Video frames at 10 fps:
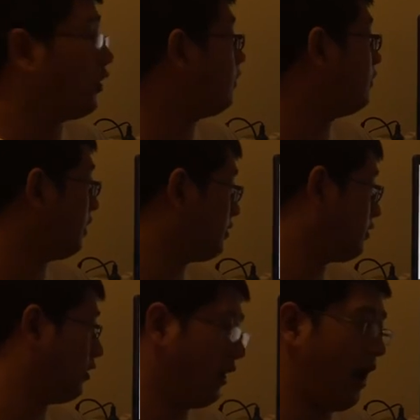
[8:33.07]
in this
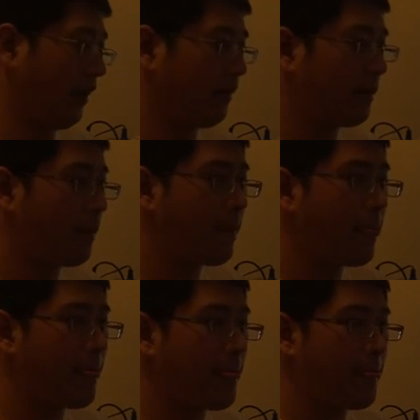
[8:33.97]
design.
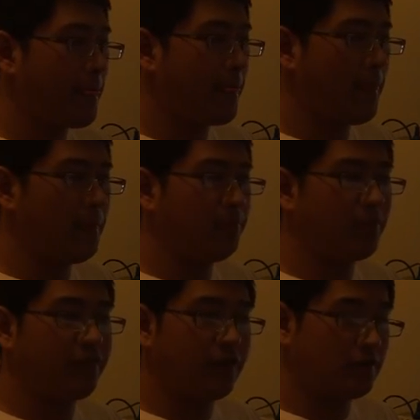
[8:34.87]

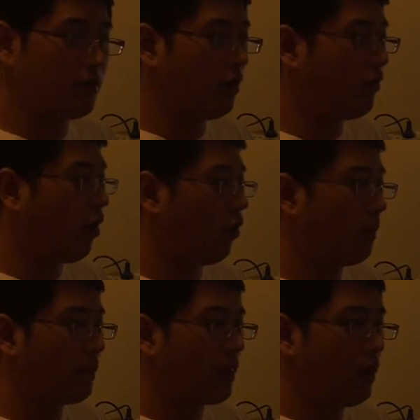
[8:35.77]
First of all,